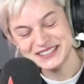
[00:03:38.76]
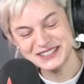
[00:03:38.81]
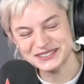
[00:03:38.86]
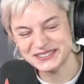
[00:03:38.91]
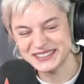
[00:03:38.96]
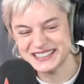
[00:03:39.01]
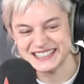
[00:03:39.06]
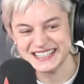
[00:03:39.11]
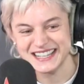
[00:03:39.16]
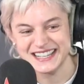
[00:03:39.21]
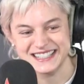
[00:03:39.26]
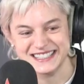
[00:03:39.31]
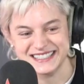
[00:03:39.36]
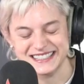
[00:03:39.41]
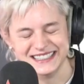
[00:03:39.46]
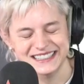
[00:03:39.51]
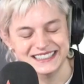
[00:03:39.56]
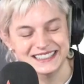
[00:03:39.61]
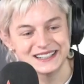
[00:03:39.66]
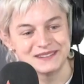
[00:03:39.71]
Do what he
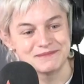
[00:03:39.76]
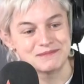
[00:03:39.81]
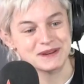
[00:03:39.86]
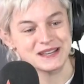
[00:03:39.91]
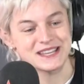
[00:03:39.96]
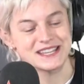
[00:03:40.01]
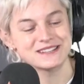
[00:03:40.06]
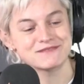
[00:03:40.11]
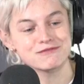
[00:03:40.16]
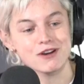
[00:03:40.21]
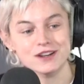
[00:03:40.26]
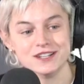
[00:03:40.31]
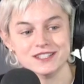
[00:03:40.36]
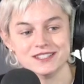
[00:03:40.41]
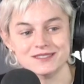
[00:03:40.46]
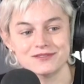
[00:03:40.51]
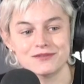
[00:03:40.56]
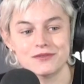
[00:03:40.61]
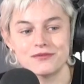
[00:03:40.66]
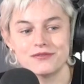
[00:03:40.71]
says. But he
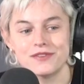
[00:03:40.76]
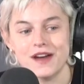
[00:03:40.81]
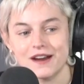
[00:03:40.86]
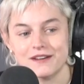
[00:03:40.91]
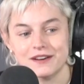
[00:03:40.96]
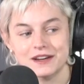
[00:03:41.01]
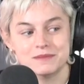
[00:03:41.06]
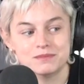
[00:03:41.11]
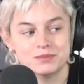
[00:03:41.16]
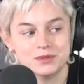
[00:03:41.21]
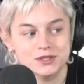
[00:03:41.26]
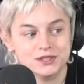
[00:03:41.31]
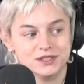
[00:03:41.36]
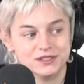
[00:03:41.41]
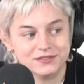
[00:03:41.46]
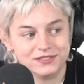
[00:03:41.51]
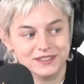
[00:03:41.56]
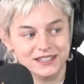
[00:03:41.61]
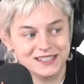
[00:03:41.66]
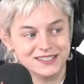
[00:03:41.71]
runs a very
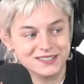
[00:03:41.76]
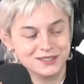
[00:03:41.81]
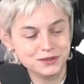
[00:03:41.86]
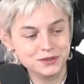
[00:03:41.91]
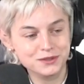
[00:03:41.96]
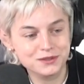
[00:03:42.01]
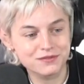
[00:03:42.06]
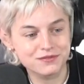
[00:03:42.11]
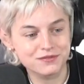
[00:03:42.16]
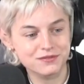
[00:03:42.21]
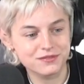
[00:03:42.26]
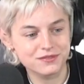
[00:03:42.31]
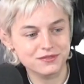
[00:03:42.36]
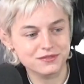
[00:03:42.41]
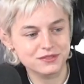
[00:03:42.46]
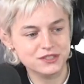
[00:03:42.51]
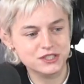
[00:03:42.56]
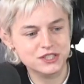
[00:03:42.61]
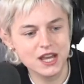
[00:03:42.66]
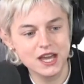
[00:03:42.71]
beautifully sort of
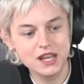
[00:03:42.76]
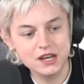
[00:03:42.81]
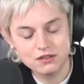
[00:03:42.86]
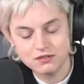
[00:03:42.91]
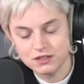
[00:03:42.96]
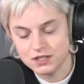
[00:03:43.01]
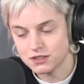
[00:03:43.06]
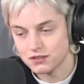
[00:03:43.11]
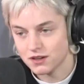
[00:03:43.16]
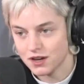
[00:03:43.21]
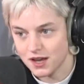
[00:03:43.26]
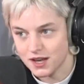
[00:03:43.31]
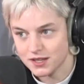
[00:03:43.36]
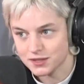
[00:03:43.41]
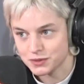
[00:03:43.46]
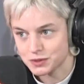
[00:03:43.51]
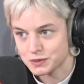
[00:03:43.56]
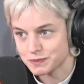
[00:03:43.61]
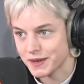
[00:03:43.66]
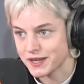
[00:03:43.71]
generous
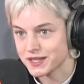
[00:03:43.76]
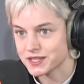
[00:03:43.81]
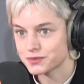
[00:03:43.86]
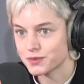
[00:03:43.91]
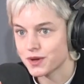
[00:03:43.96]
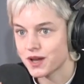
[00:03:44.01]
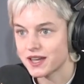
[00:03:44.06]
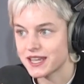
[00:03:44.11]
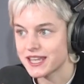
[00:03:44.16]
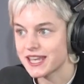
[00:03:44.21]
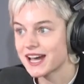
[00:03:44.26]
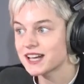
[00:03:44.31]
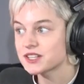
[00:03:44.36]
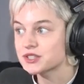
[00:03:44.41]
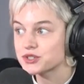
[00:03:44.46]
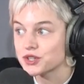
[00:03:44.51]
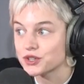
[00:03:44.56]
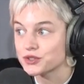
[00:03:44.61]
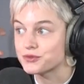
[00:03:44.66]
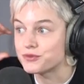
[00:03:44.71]
rehearsal space where he has
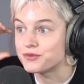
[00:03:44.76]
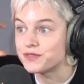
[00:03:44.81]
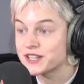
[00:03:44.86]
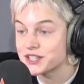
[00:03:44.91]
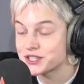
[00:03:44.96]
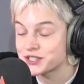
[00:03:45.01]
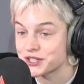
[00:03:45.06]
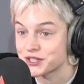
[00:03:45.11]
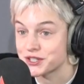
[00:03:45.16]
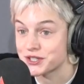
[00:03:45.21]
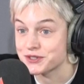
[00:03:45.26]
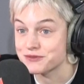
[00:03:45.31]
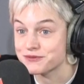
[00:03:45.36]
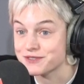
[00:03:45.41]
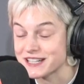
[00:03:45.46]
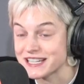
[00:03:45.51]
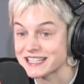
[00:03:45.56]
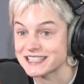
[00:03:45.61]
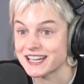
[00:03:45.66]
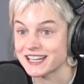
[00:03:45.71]
such vision, you can
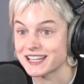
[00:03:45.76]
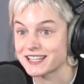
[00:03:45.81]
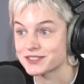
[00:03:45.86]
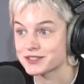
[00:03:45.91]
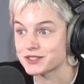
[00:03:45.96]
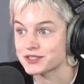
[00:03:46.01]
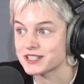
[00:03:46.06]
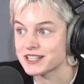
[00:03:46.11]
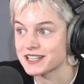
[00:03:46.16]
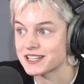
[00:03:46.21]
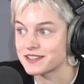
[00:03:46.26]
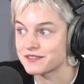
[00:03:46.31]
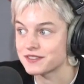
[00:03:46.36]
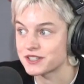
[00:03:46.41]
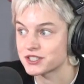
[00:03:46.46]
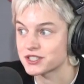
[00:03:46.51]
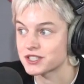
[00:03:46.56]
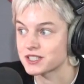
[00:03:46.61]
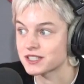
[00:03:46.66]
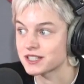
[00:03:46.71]
really tell you such clear
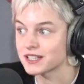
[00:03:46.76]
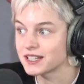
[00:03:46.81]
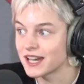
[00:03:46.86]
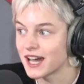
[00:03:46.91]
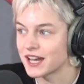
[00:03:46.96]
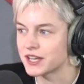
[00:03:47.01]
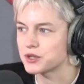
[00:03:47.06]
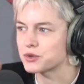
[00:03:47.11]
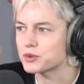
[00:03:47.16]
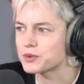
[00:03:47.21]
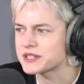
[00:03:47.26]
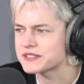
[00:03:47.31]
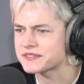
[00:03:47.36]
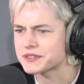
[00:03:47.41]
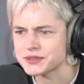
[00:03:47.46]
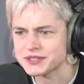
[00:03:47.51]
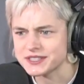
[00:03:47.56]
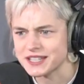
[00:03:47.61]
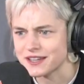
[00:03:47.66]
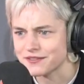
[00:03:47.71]
vision, and you always
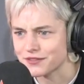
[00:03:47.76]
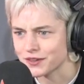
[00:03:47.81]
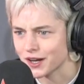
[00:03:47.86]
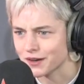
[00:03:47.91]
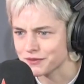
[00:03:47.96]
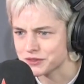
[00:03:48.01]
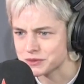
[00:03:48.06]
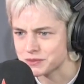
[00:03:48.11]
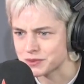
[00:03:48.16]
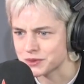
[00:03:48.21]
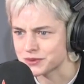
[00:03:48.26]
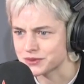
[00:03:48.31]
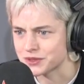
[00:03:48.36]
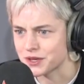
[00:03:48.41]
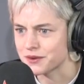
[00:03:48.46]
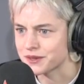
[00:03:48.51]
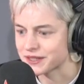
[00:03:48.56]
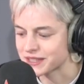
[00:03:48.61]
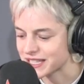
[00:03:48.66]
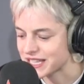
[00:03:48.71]
feel safe and comfortable
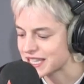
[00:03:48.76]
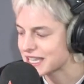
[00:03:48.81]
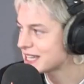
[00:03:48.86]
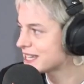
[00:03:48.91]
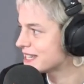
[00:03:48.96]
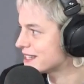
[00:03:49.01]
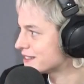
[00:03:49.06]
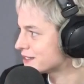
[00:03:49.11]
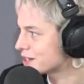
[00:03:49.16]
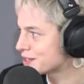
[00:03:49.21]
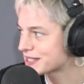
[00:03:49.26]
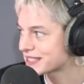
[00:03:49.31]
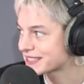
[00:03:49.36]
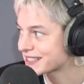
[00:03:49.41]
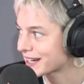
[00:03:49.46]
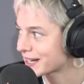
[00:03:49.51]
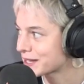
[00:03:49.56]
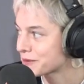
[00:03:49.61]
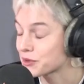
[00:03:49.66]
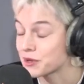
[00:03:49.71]
knowing that he knows
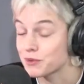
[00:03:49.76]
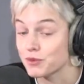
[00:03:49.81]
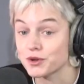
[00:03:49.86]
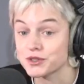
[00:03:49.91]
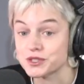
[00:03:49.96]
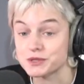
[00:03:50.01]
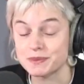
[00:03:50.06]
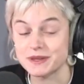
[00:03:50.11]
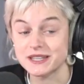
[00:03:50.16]
exactly what he wants.